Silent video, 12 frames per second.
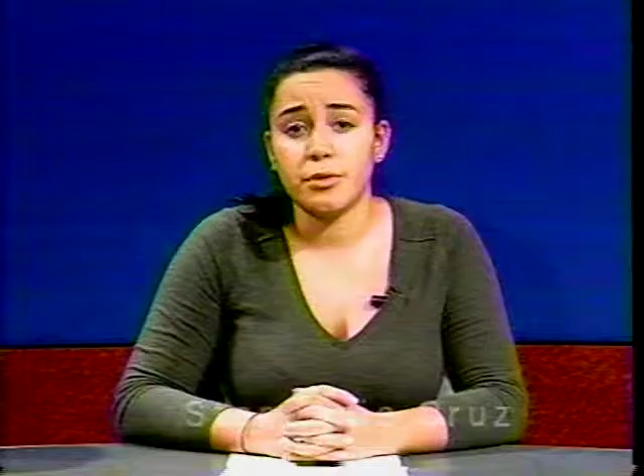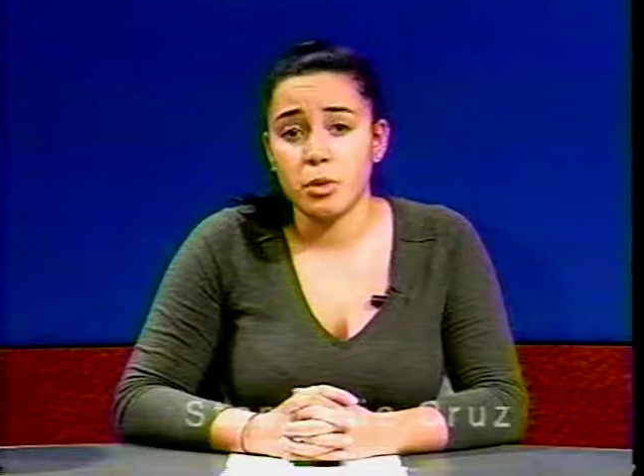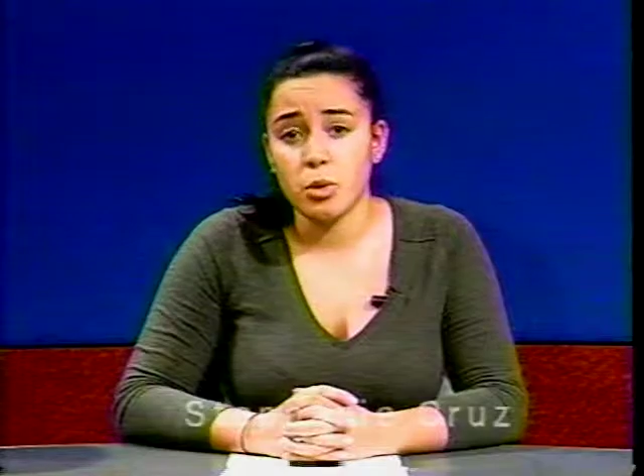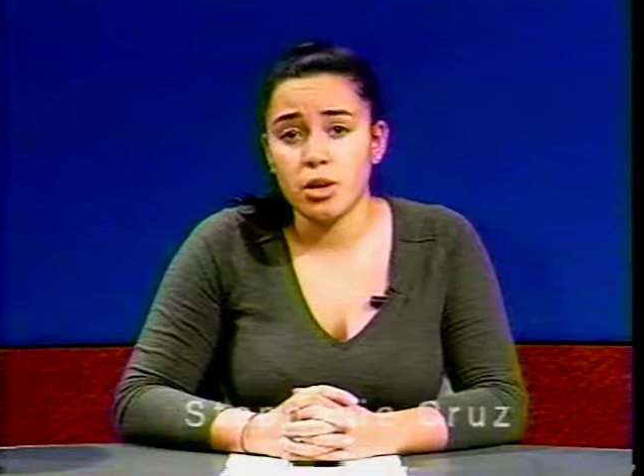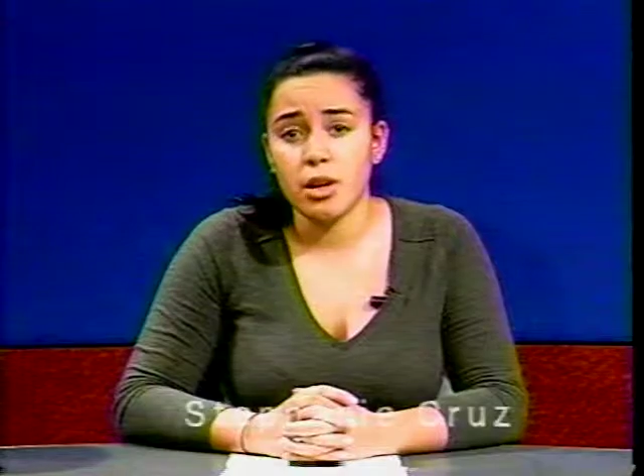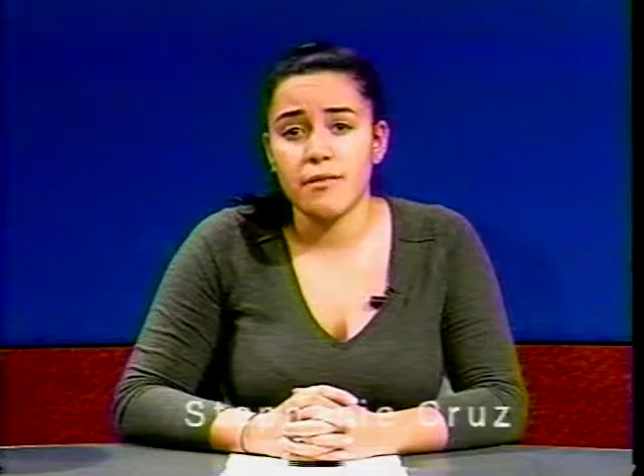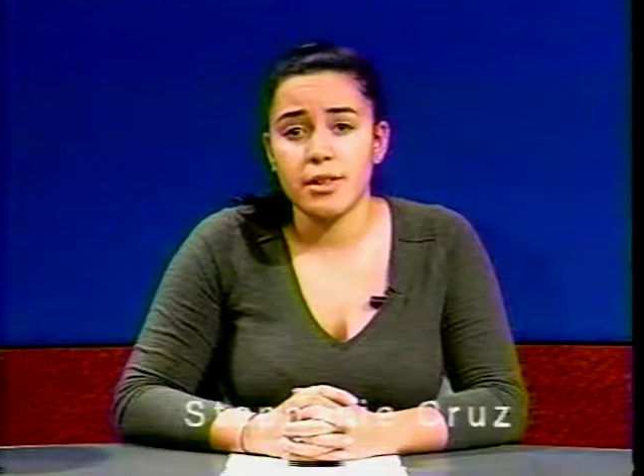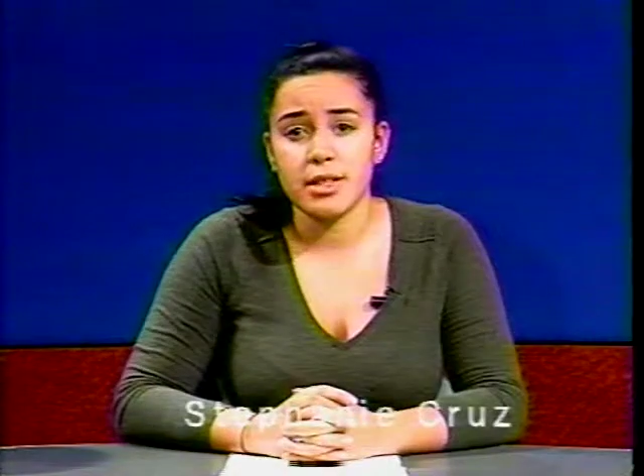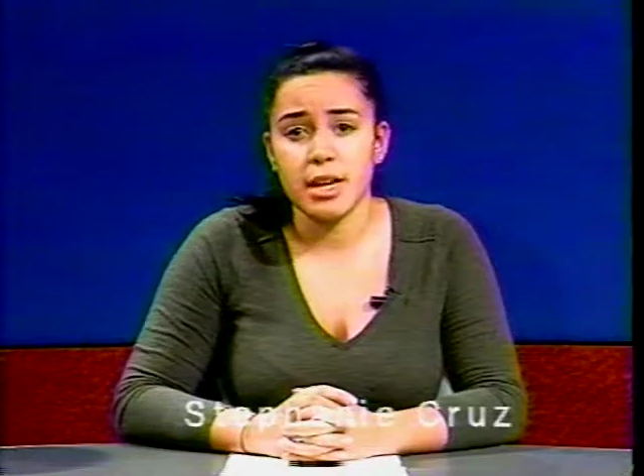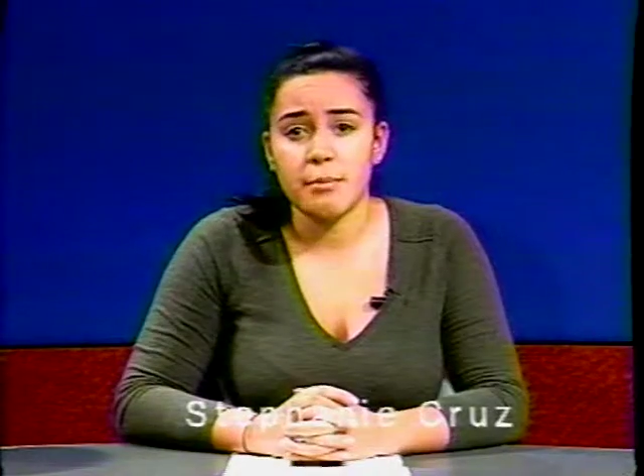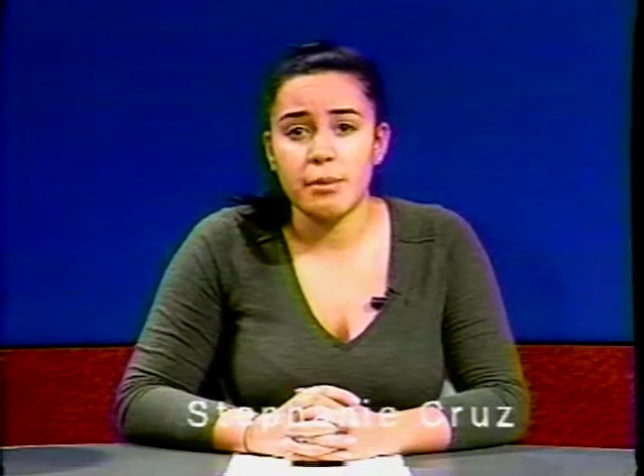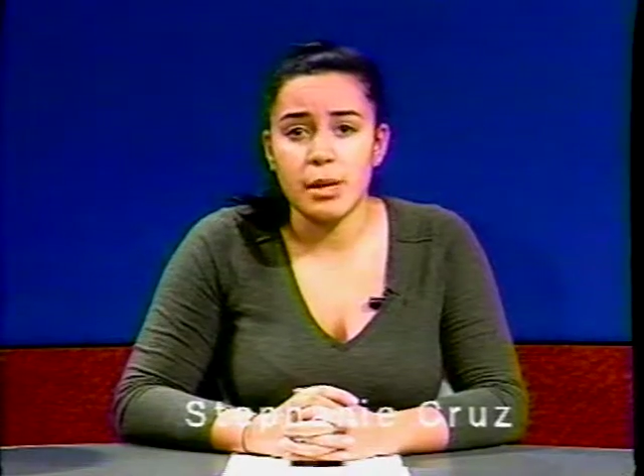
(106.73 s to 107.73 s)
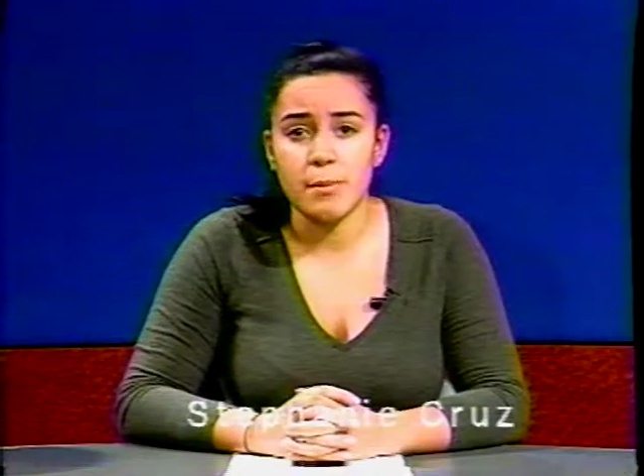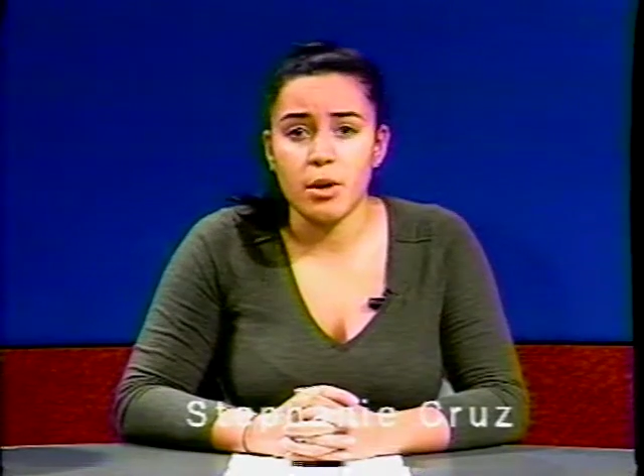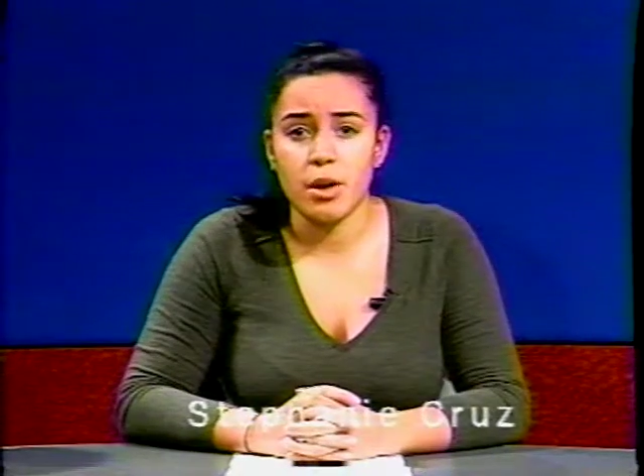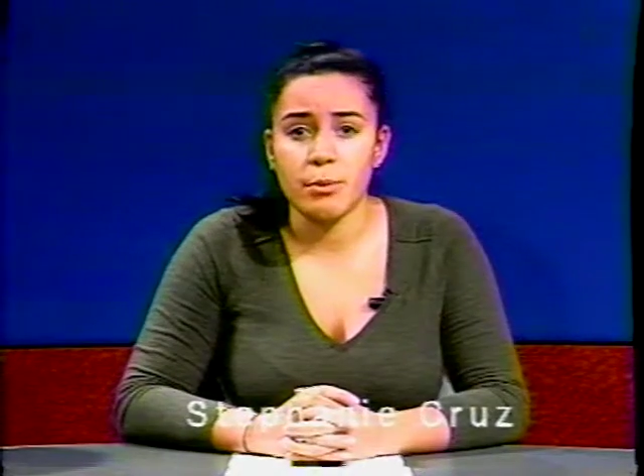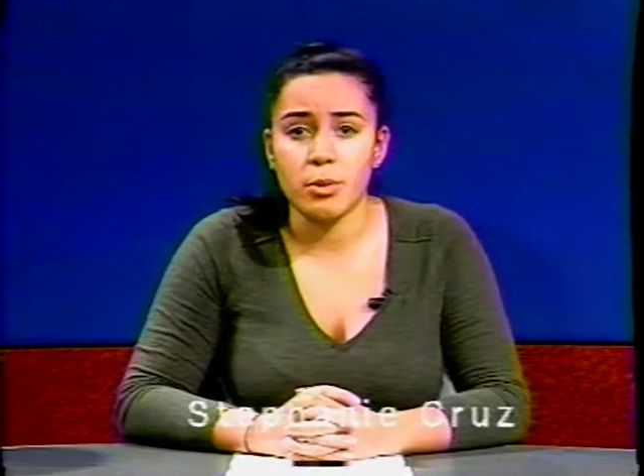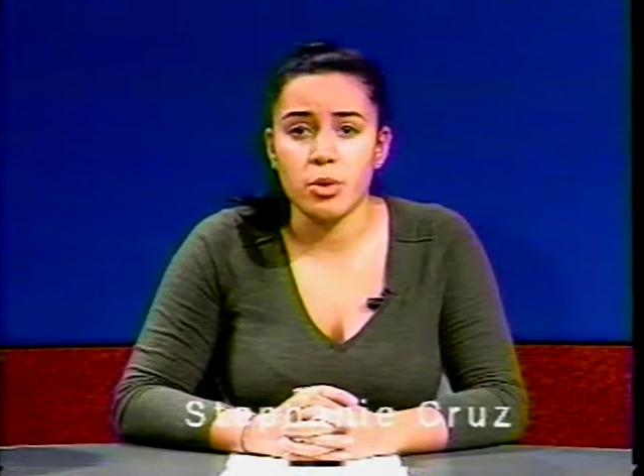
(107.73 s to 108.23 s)
4 of the 10 people
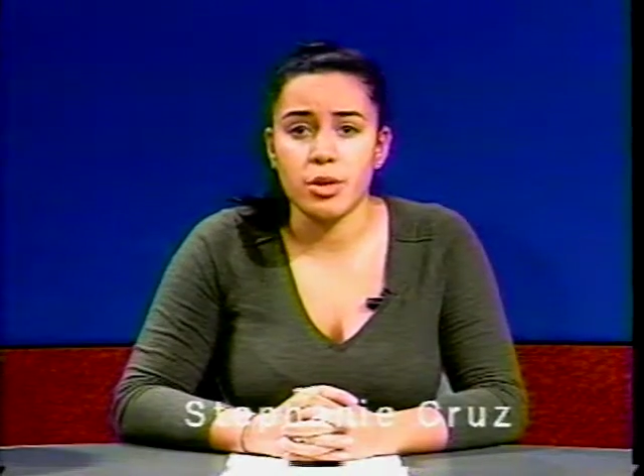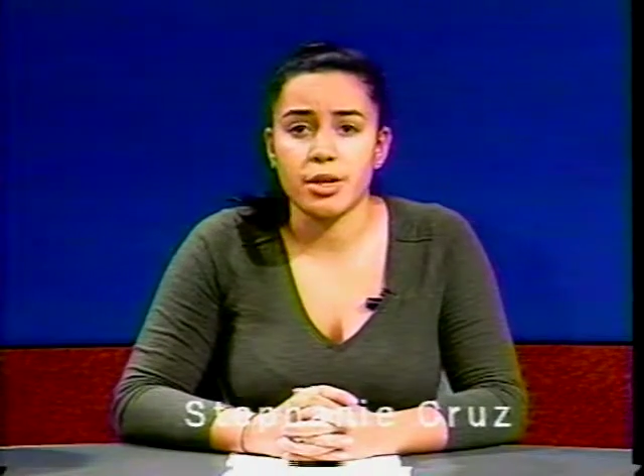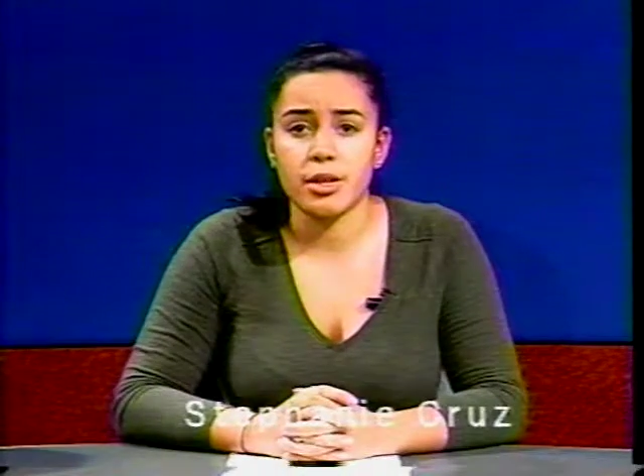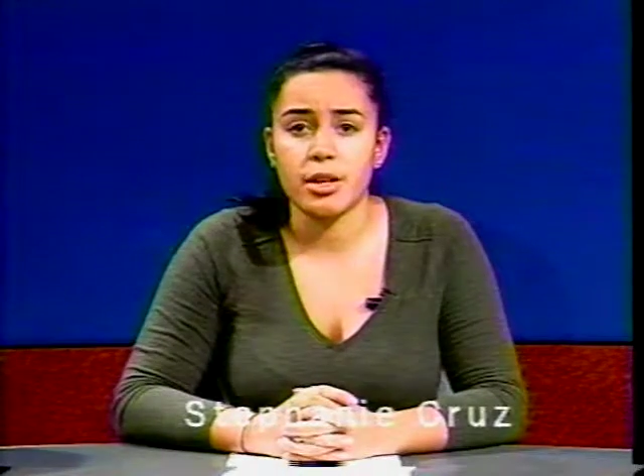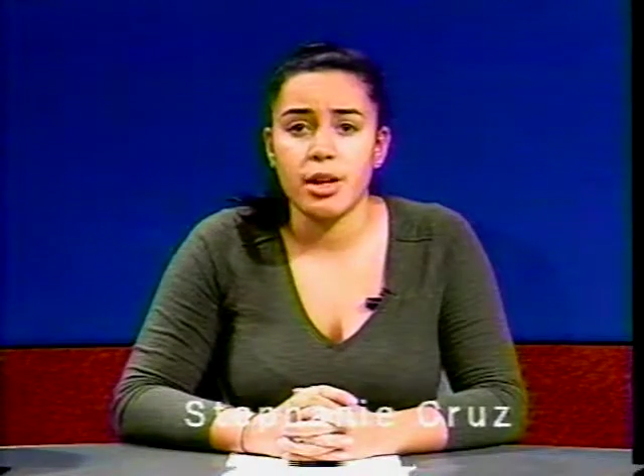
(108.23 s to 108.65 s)
on board.